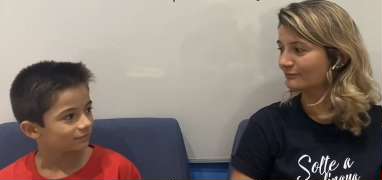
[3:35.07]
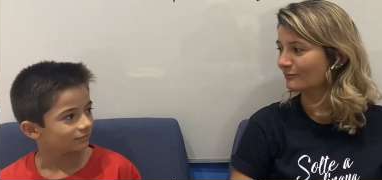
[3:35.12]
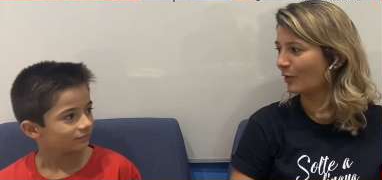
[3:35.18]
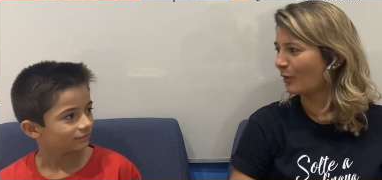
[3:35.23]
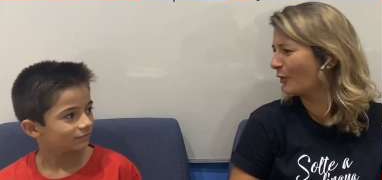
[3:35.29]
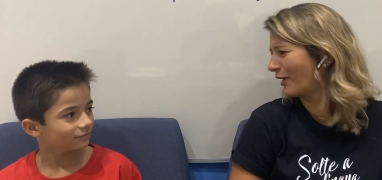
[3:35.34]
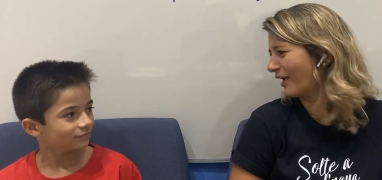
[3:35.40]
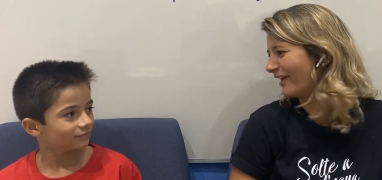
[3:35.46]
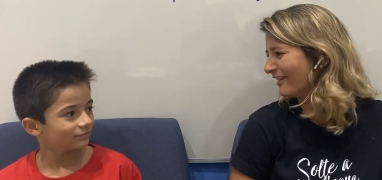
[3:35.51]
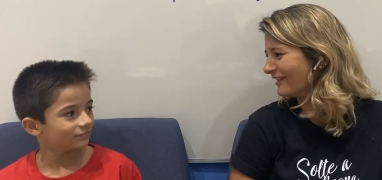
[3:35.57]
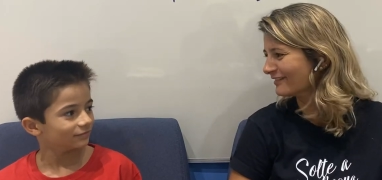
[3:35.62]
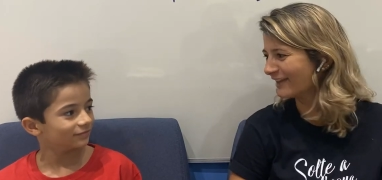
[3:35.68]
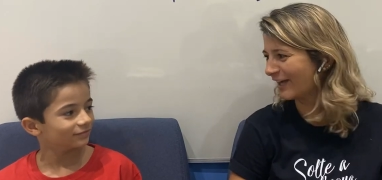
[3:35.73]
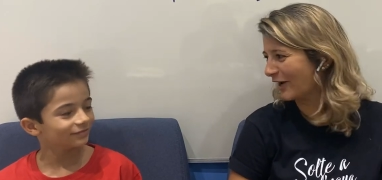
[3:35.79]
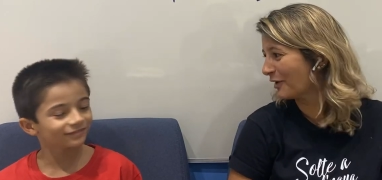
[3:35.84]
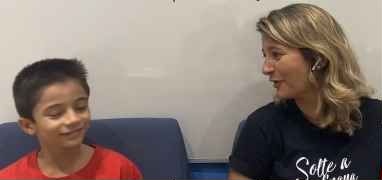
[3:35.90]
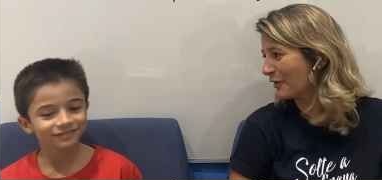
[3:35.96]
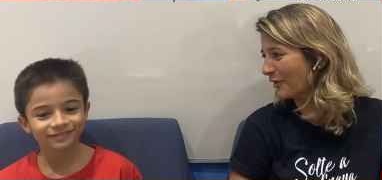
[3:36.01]
Speaker 1: Okay, I
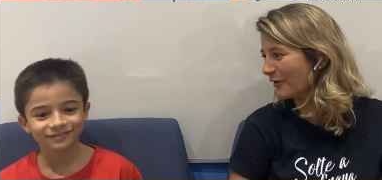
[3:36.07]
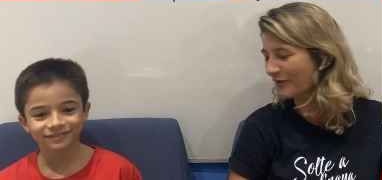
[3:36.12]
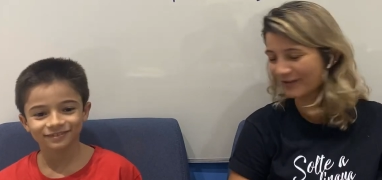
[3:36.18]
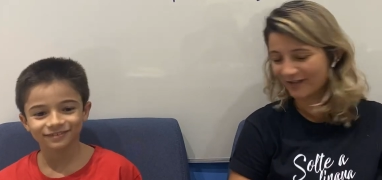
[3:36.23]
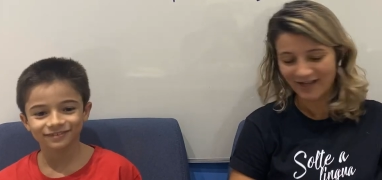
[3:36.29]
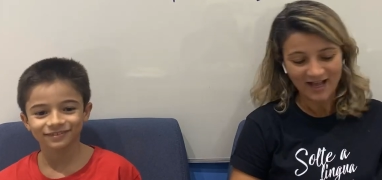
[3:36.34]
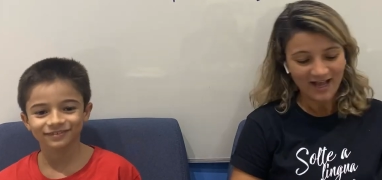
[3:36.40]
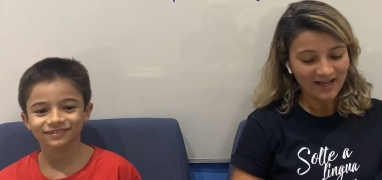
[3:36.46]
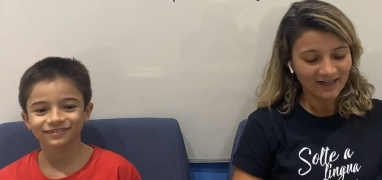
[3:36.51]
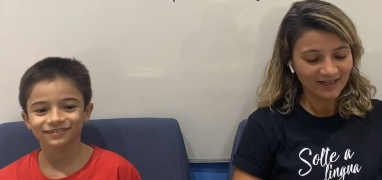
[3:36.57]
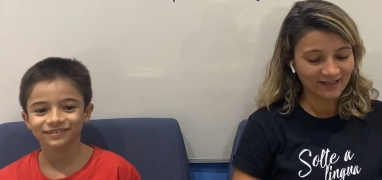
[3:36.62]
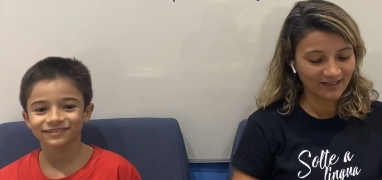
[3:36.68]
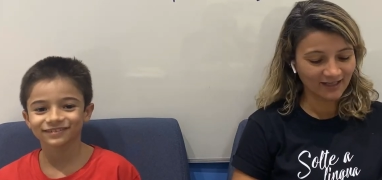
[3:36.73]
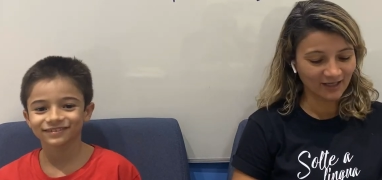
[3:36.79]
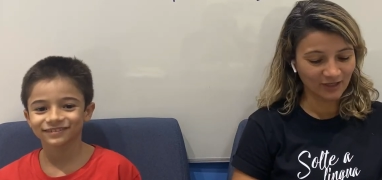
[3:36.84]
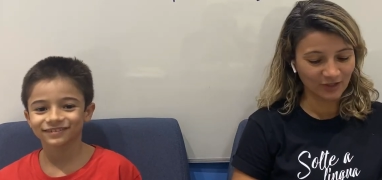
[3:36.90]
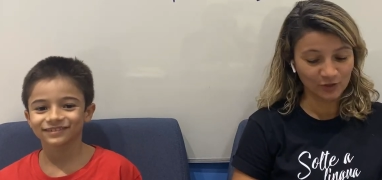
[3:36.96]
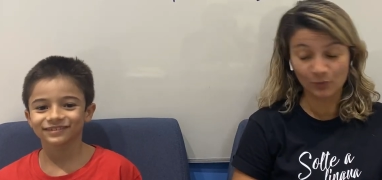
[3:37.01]
don't know.
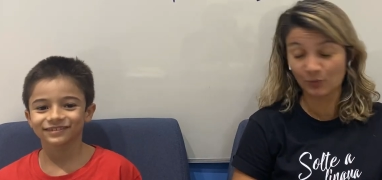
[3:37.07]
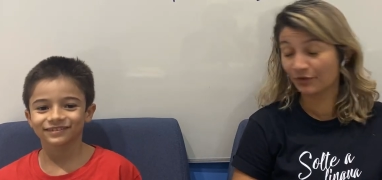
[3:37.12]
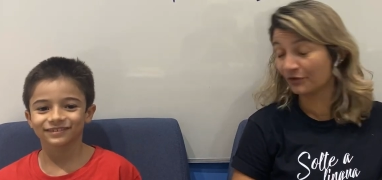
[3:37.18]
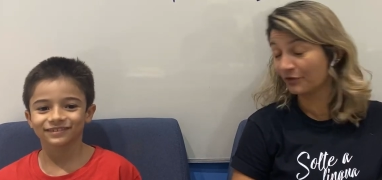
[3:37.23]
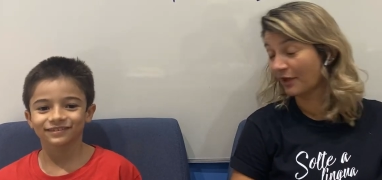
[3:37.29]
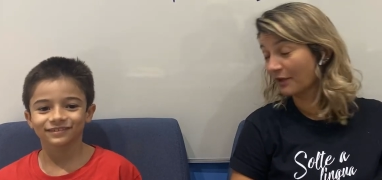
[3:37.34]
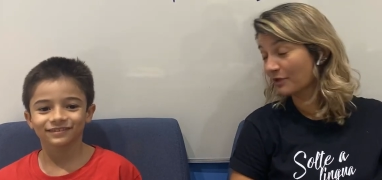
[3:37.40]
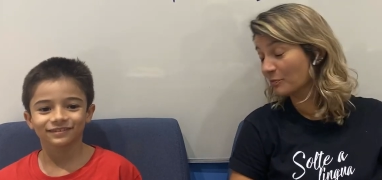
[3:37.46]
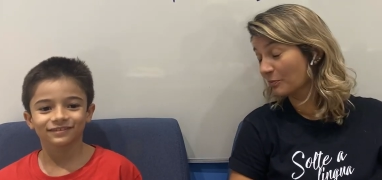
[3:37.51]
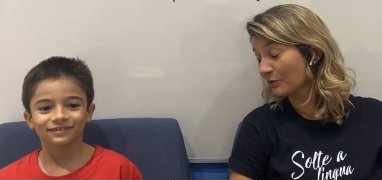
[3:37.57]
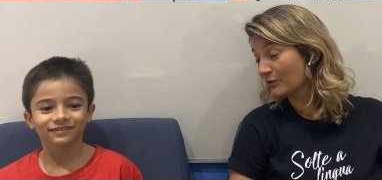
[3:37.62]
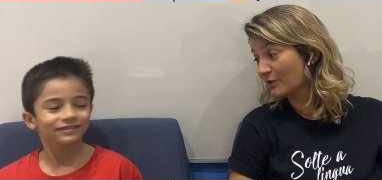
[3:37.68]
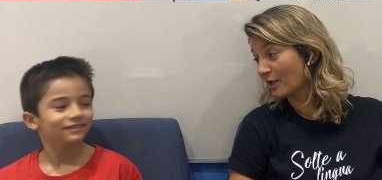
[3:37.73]
Uh, you were the experts